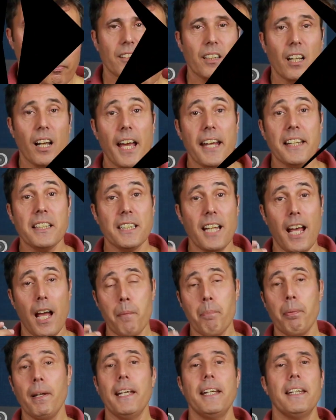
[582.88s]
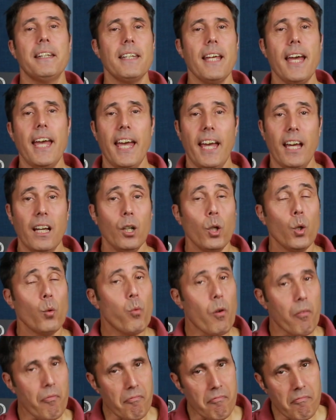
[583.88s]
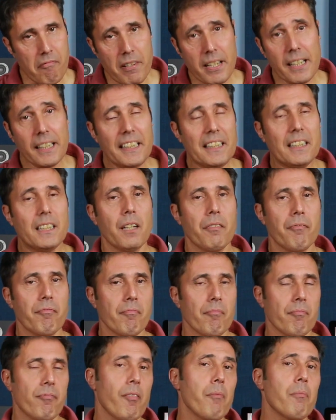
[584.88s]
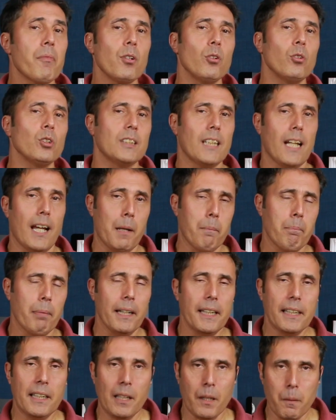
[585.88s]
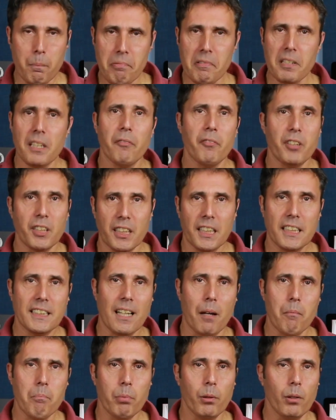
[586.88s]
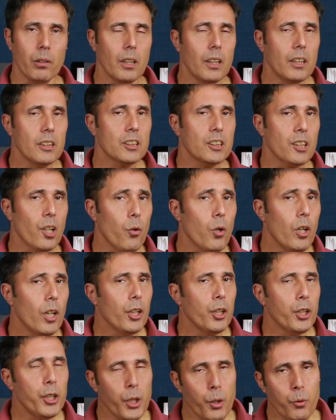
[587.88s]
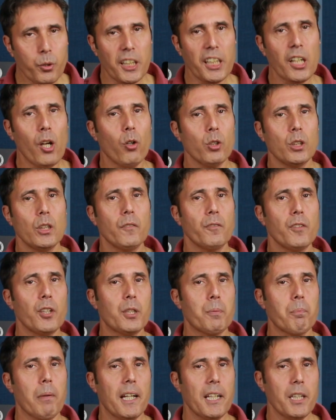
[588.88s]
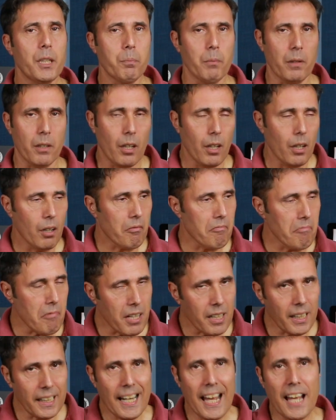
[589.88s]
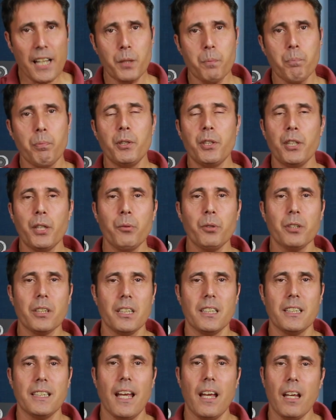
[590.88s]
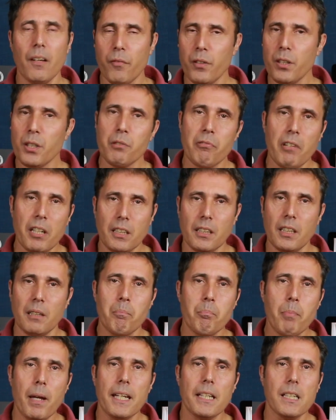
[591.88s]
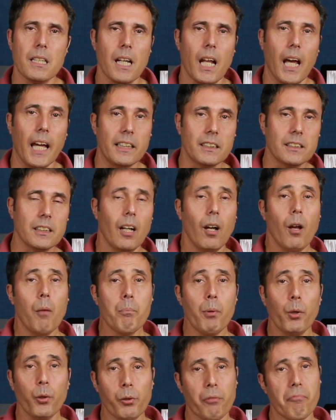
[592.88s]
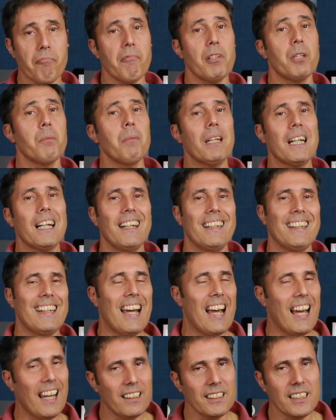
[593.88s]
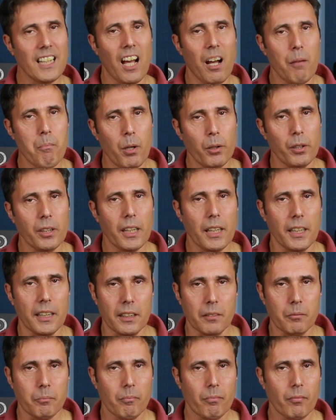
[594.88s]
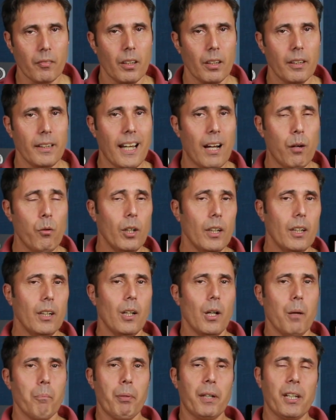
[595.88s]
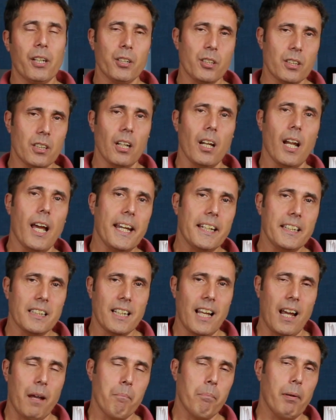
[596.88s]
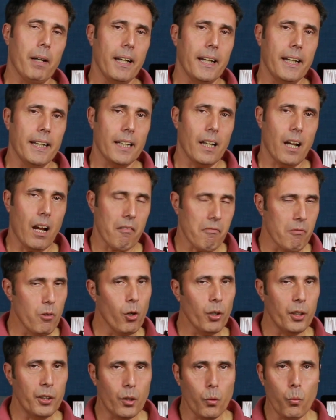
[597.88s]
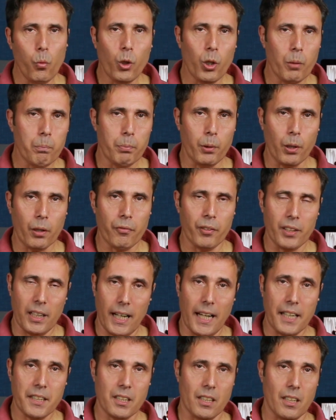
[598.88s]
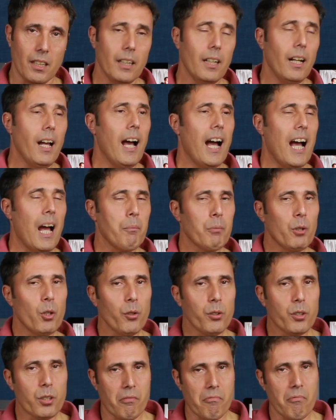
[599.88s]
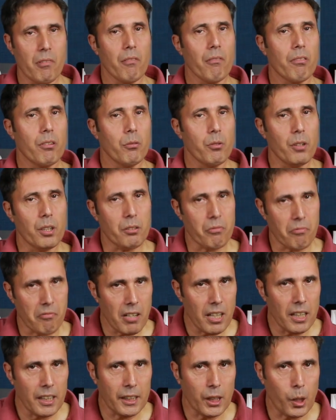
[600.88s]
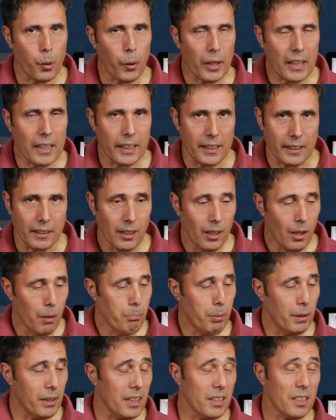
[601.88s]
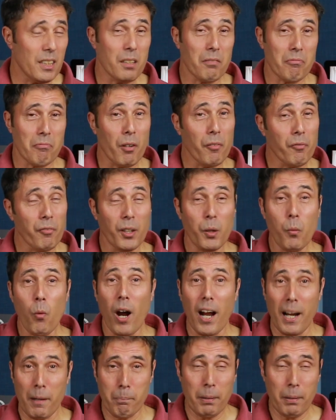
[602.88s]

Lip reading: The lines that I played there were really different from those that I played in the previous example, so using octave displacement really has produced a set of interesting bass lines, both rhythmically and harmonically. Now, because the lines that I'm playing are all in the workbook for the lesson, I'm going to run through this really quickly, but this is roughly what I